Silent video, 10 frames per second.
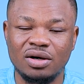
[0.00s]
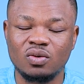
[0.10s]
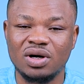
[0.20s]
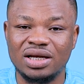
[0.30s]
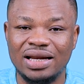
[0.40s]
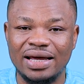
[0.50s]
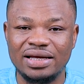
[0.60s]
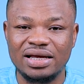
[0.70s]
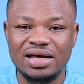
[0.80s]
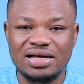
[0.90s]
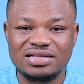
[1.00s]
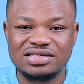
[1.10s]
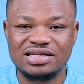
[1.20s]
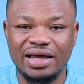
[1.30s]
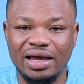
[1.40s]
a word like
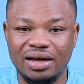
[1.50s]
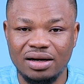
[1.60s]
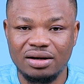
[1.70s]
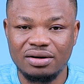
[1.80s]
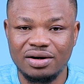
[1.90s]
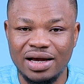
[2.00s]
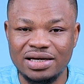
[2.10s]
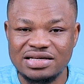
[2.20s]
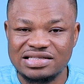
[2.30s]
singing, right?